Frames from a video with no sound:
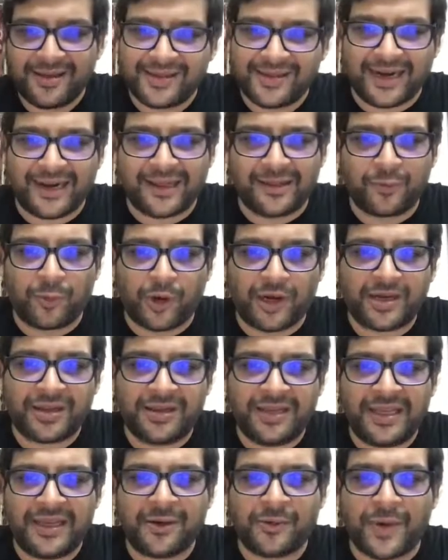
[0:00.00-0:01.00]
That is what
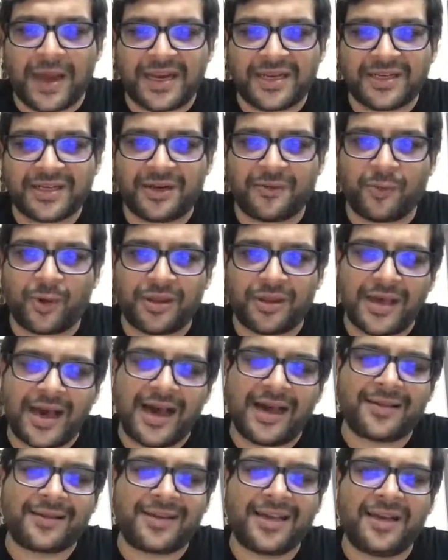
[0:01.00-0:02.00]
the question
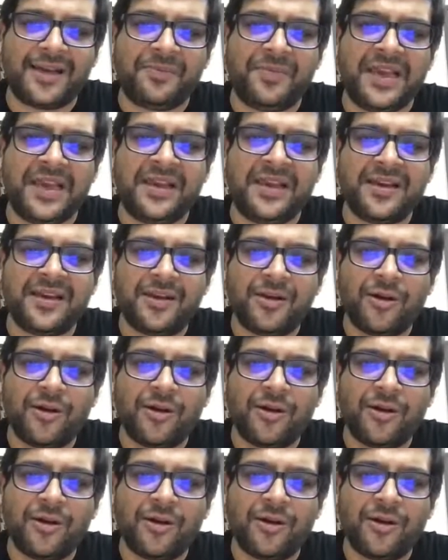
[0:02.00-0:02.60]
was asking me.